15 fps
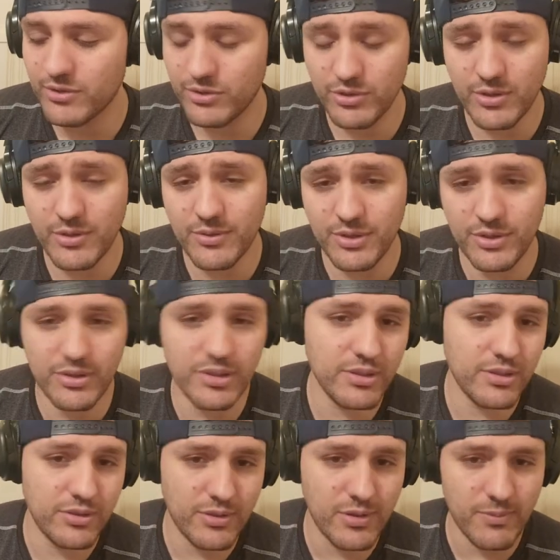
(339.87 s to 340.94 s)
You're you,
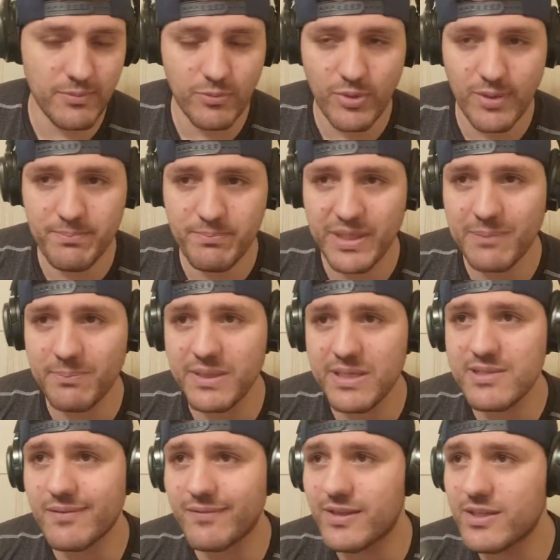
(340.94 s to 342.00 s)
you're one big
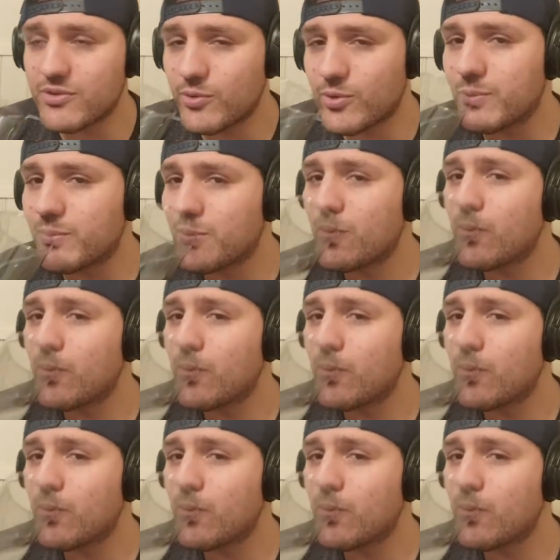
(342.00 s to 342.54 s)
piece of this group.